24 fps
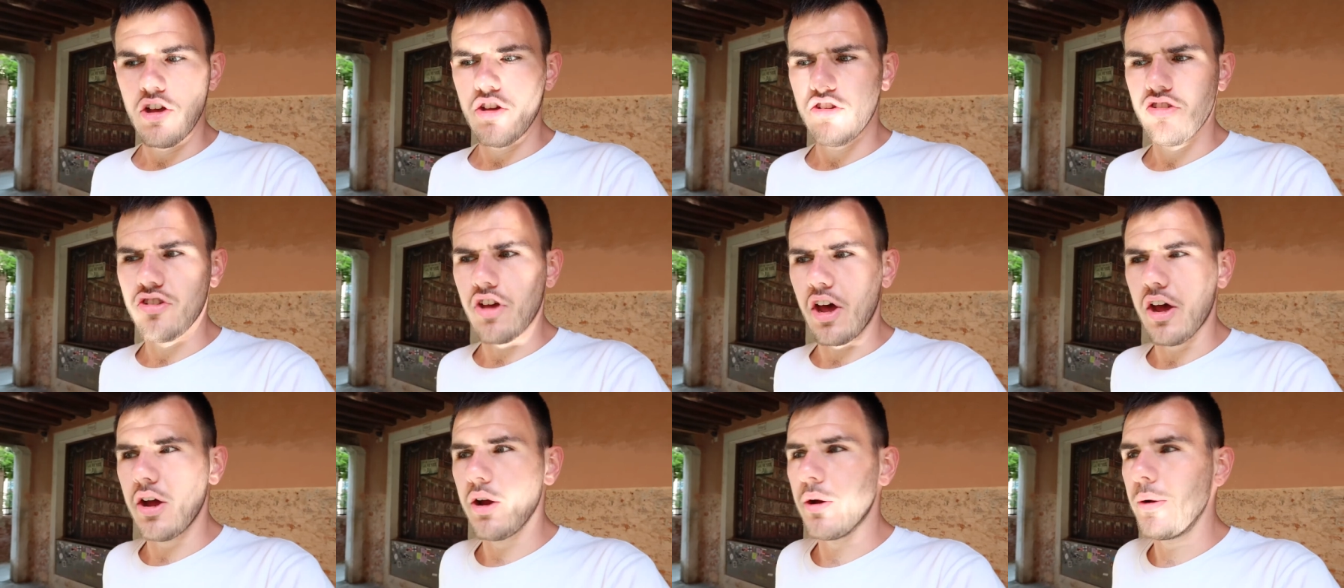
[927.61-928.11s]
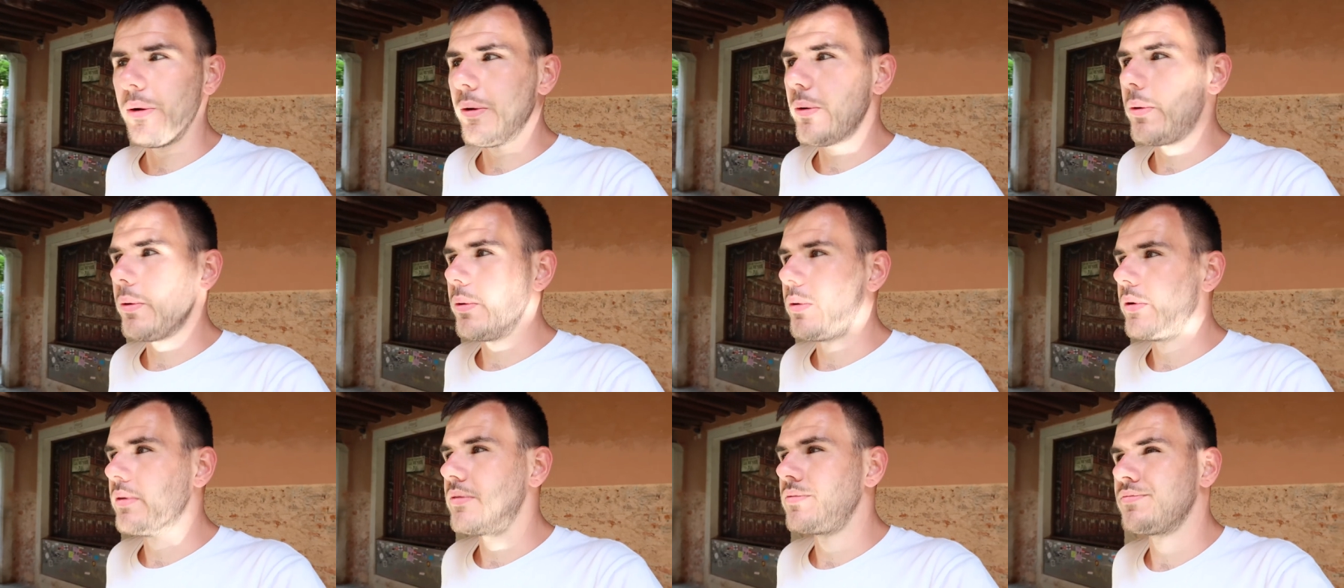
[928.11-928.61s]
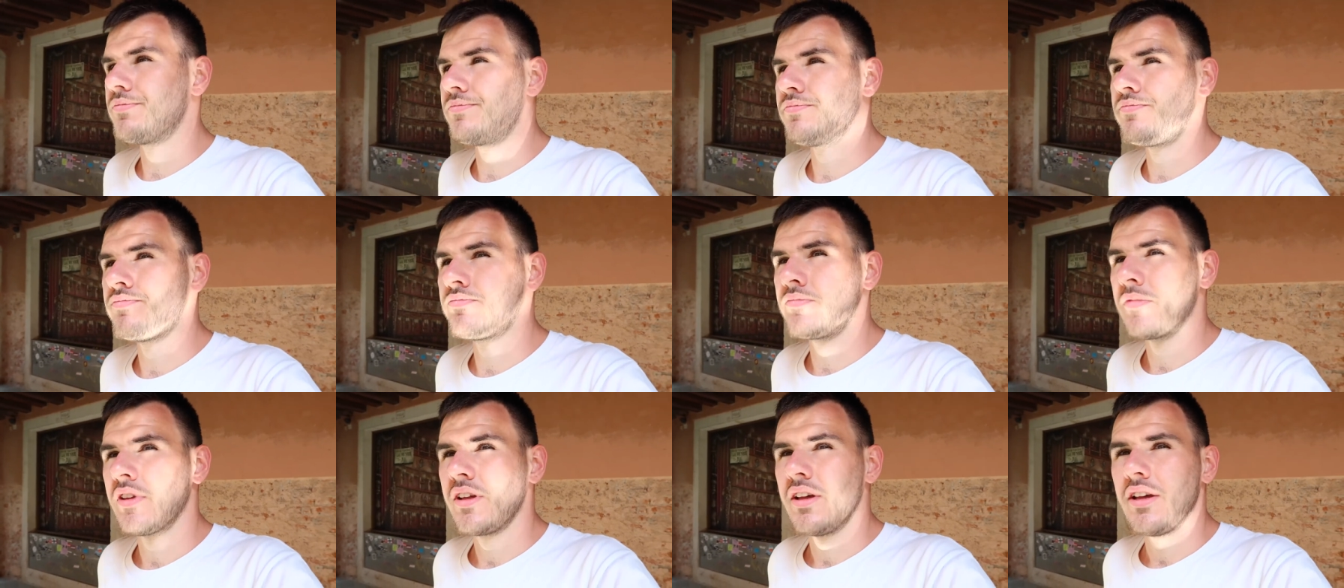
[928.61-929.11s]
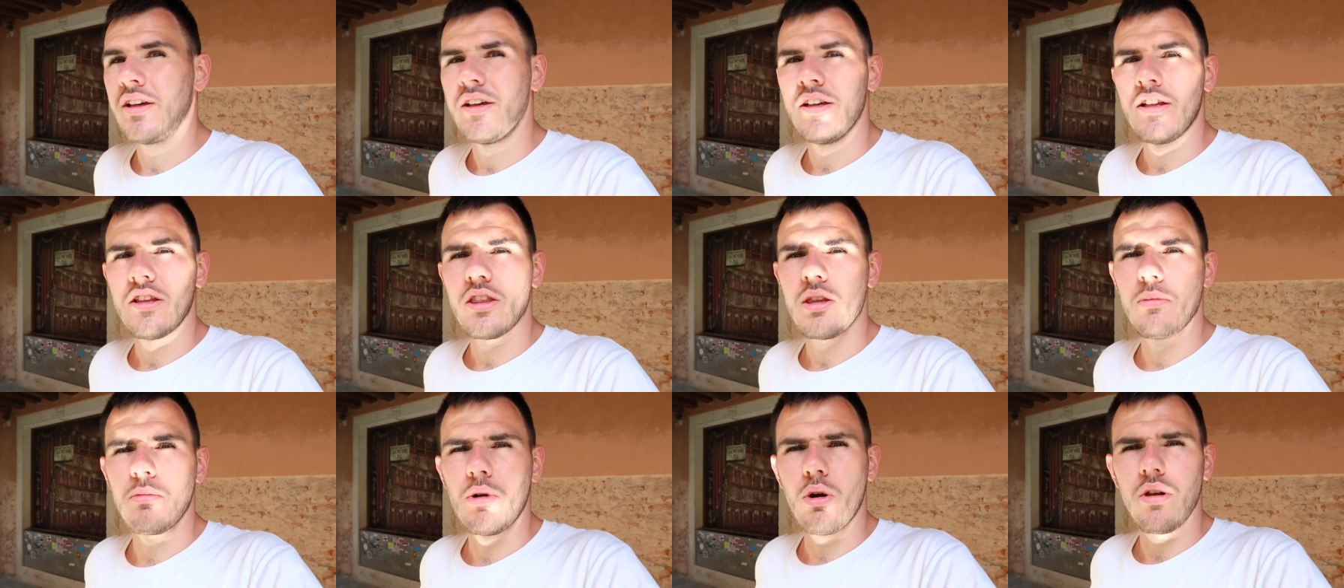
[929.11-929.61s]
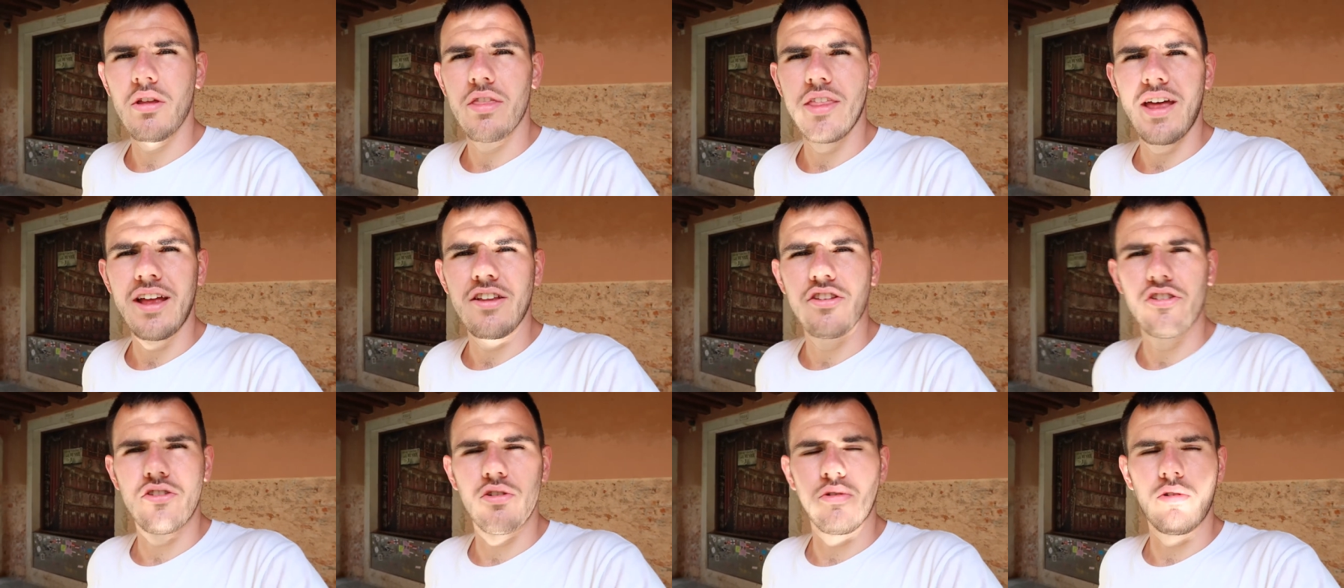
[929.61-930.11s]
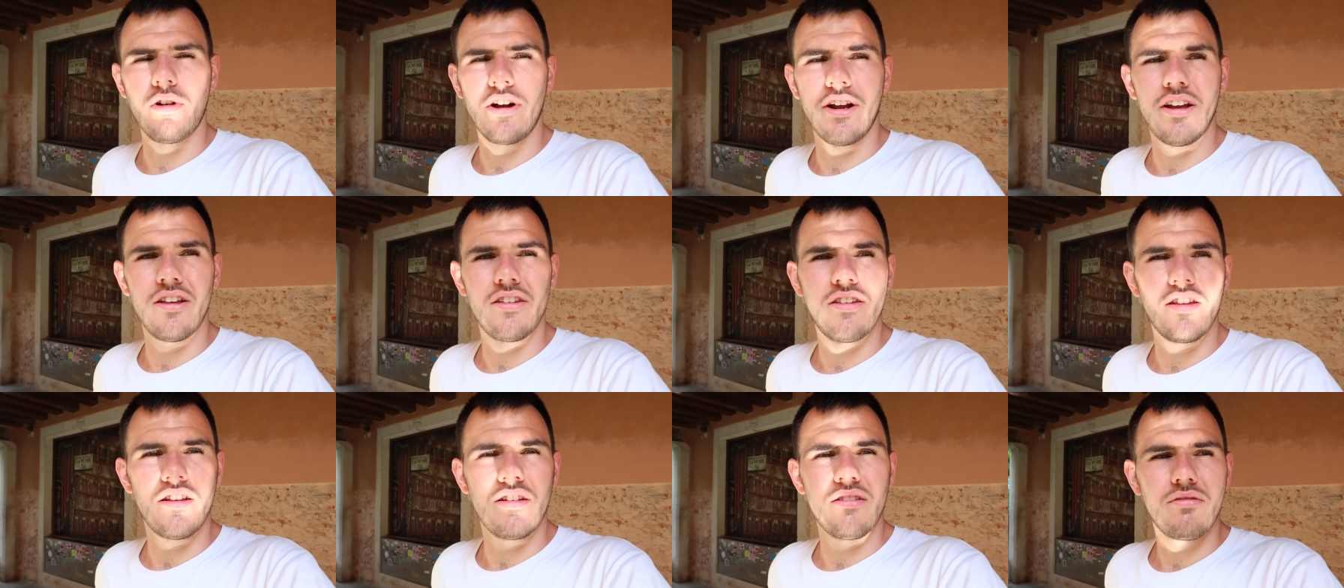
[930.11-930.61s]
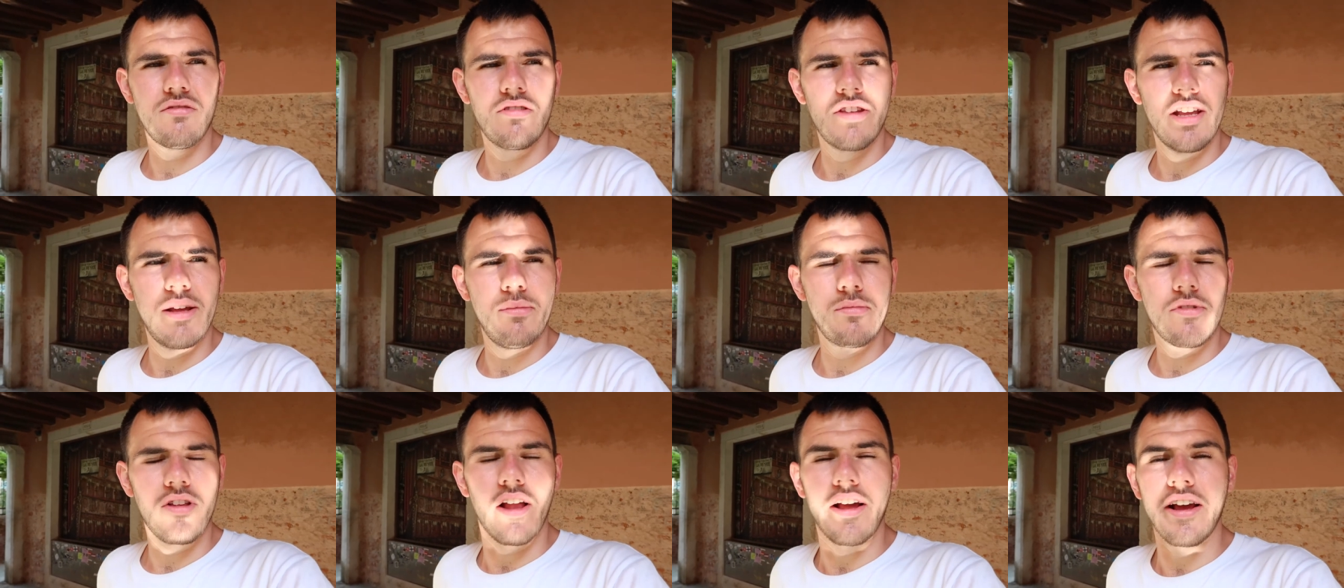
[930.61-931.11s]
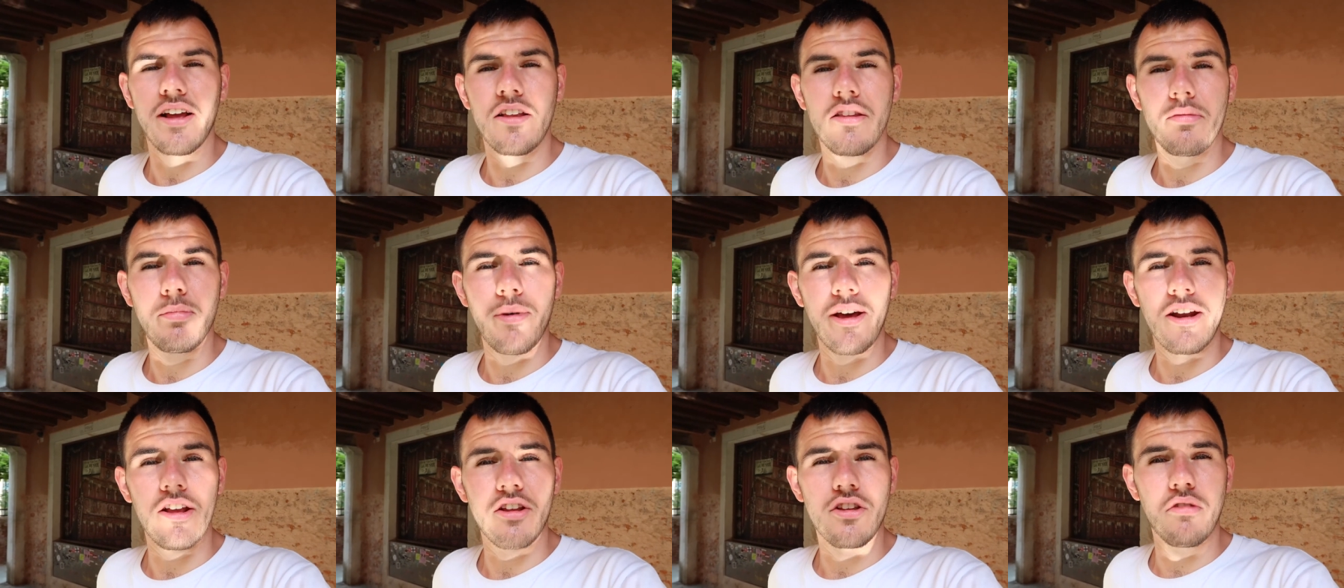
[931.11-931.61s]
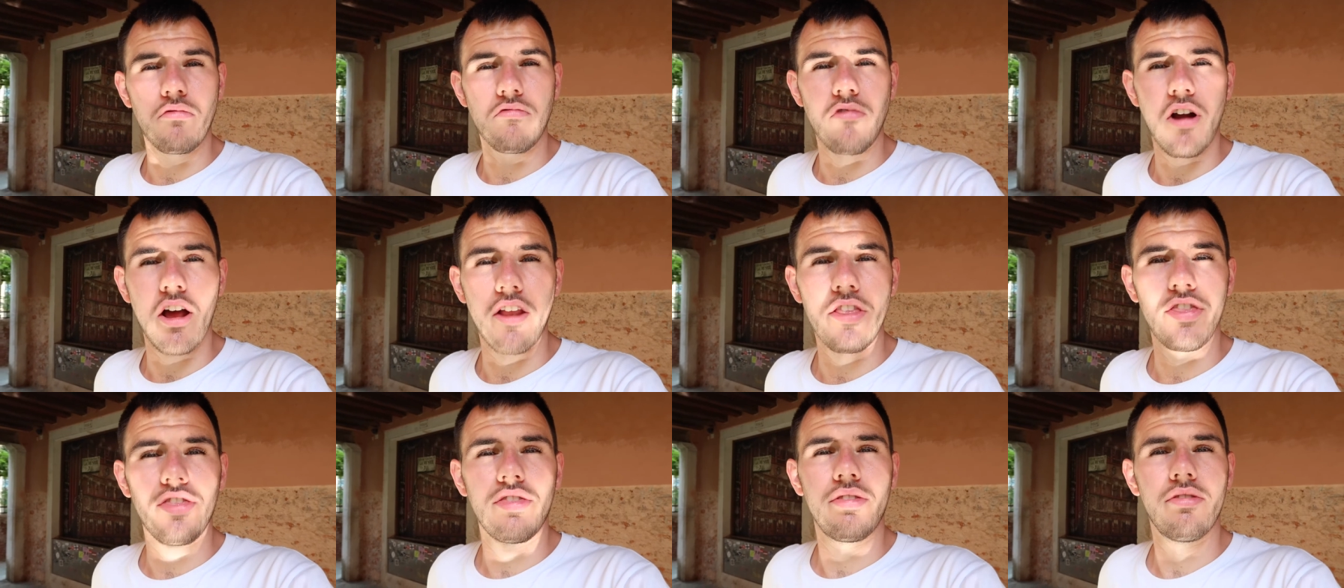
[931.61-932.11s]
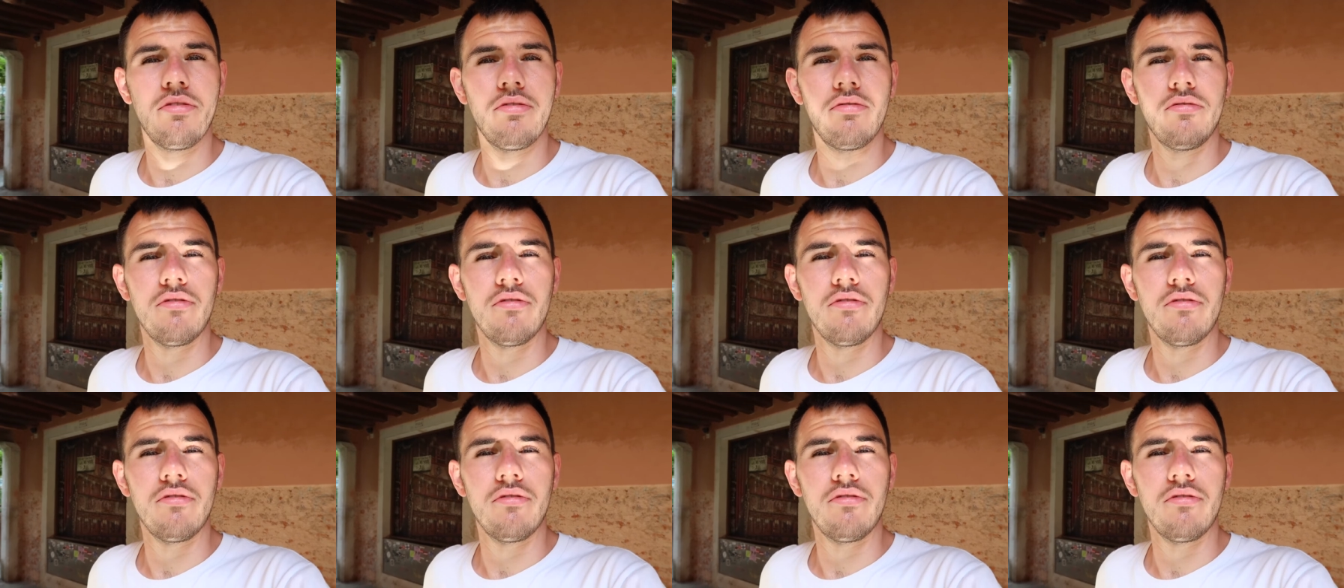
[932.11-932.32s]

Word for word: So the moral of that story is, it seems like it's better to run